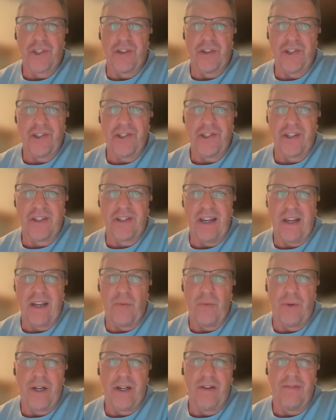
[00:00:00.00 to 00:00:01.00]
So just to
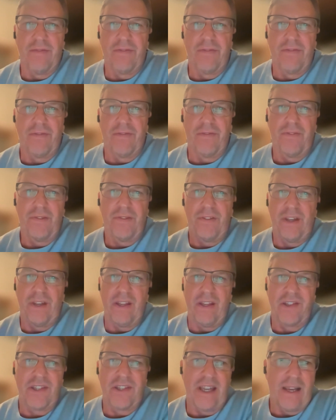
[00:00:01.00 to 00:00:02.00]
take one of
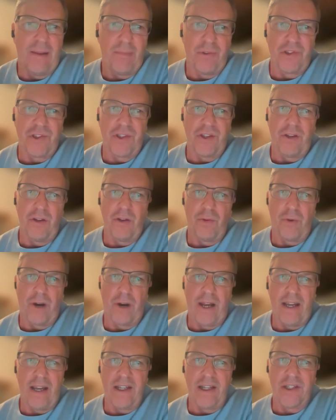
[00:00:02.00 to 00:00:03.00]
the examples that you
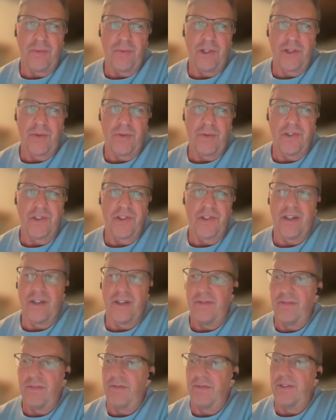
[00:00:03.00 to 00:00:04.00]
raised, which was
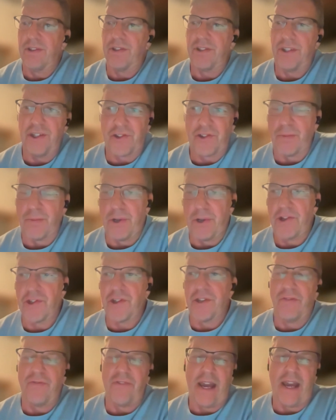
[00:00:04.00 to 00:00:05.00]
the
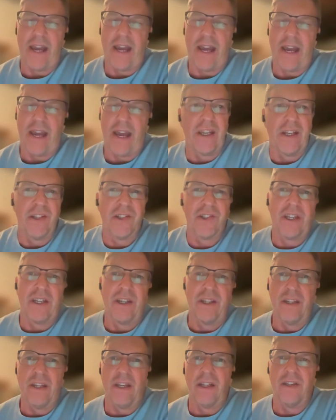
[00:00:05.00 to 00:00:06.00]
distribution of vaccines
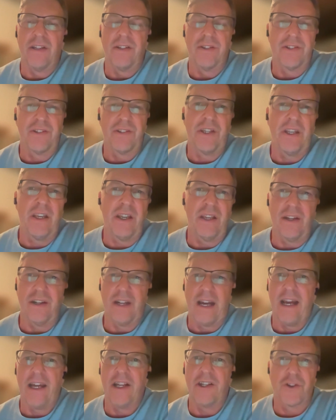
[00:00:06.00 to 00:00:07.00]
in
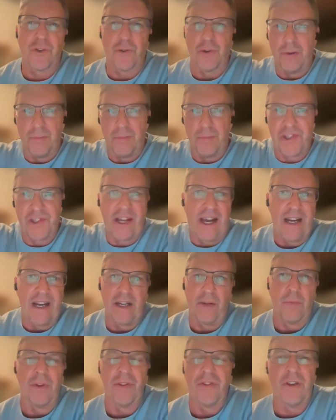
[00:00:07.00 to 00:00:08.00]
tiered age groups,
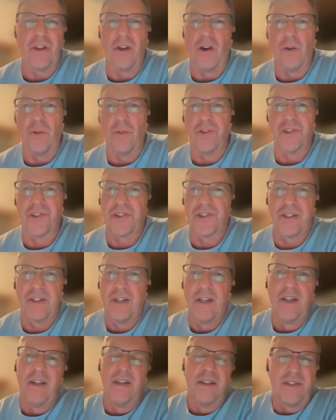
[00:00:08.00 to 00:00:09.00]
starting with the oldest,
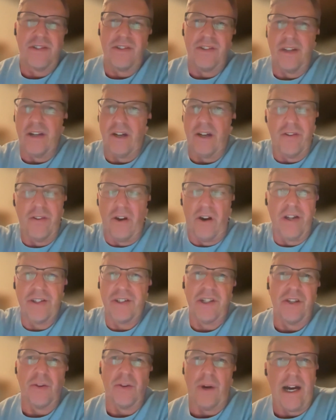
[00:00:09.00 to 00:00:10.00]

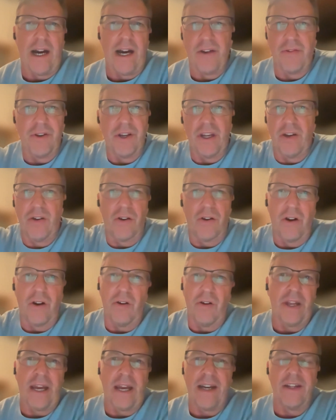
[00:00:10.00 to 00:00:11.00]
90 to
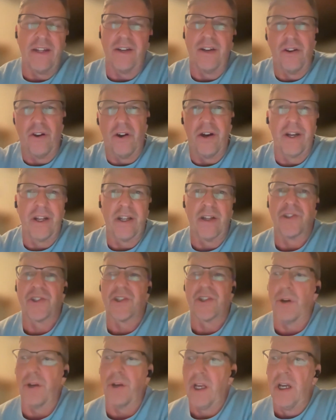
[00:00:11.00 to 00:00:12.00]
100-year-old, 80 to 90, and
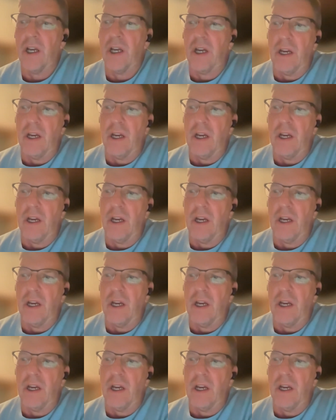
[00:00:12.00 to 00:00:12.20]
so on.